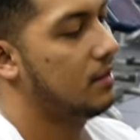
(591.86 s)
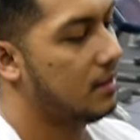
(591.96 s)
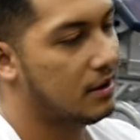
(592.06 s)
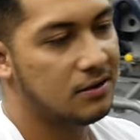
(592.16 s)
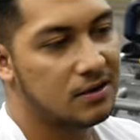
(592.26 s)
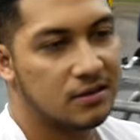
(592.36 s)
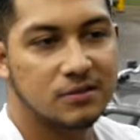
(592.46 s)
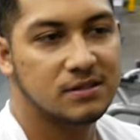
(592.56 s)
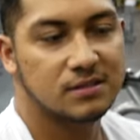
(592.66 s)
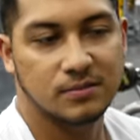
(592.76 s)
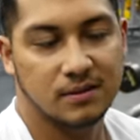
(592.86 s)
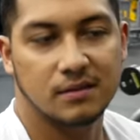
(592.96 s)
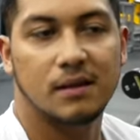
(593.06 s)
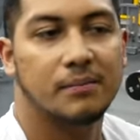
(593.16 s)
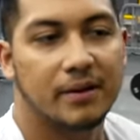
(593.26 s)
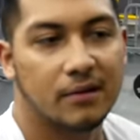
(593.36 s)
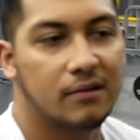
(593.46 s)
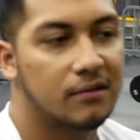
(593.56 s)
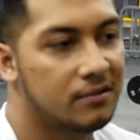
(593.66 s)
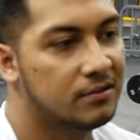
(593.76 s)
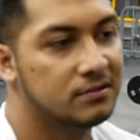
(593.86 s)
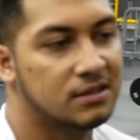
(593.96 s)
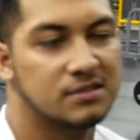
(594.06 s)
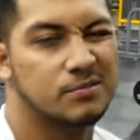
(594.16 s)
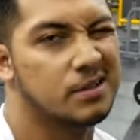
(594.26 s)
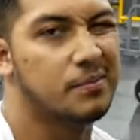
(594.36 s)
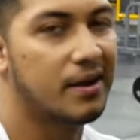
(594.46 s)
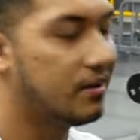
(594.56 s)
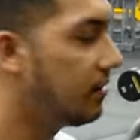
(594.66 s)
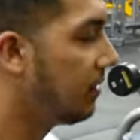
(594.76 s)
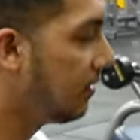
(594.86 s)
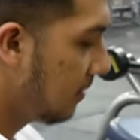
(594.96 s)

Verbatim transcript: And you can use this with a dumbbell, doesn't really matter.